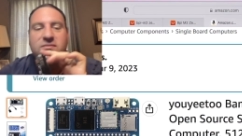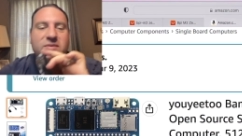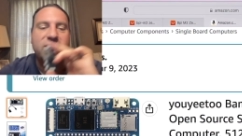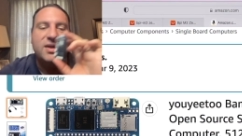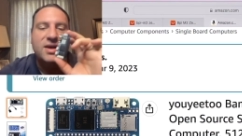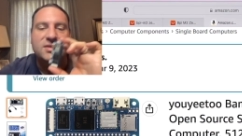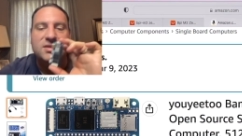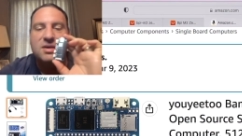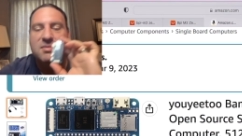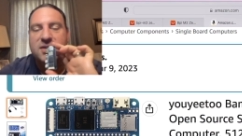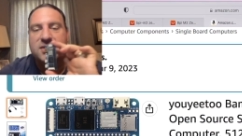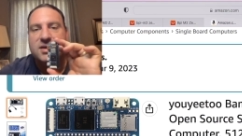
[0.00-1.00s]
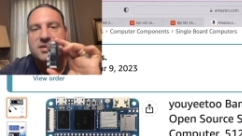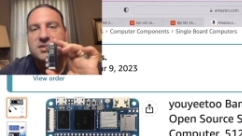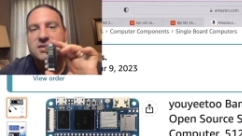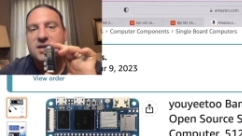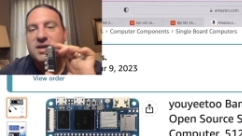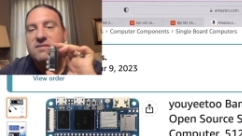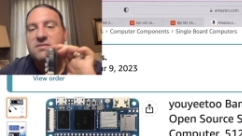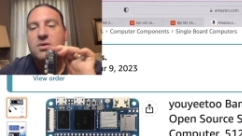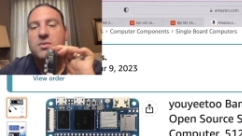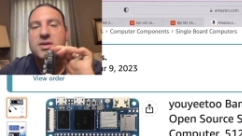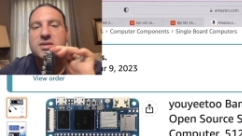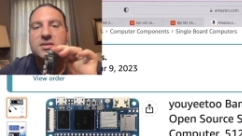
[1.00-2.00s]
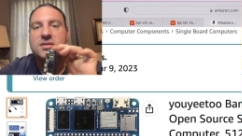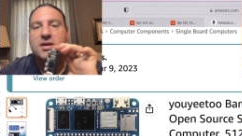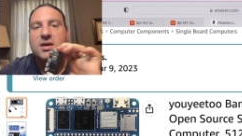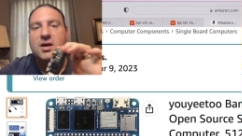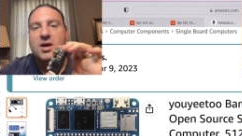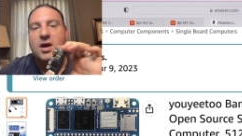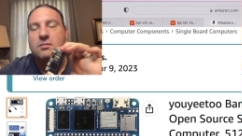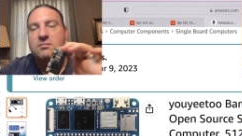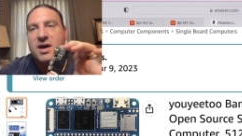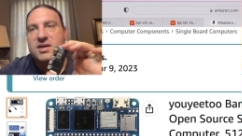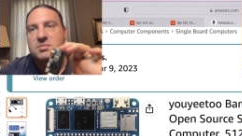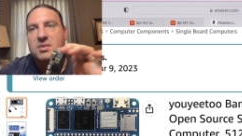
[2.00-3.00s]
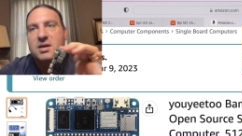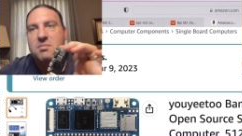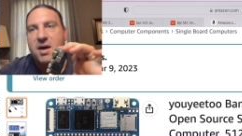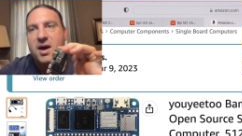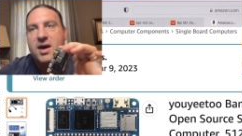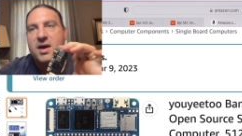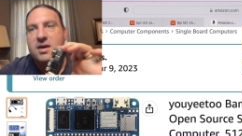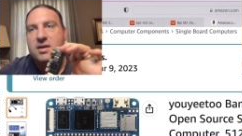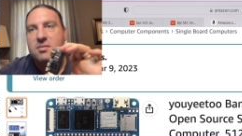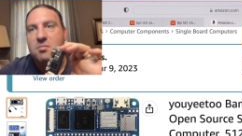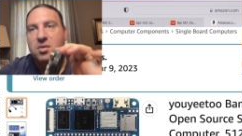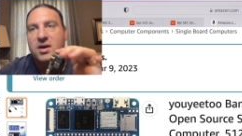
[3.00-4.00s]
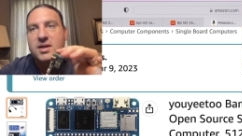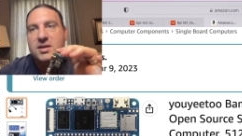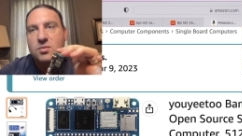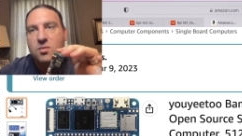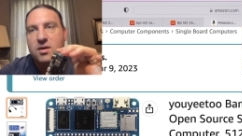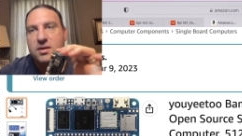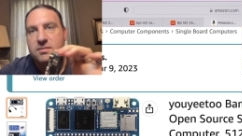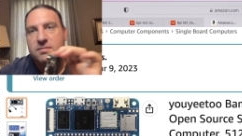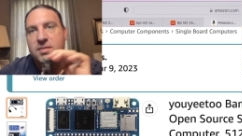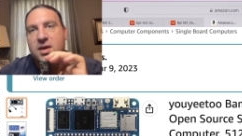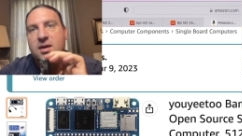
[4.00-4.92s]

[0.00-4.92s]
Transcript: Well, the nice thing about this is that even though it isn't a Raspberry Pi branded one,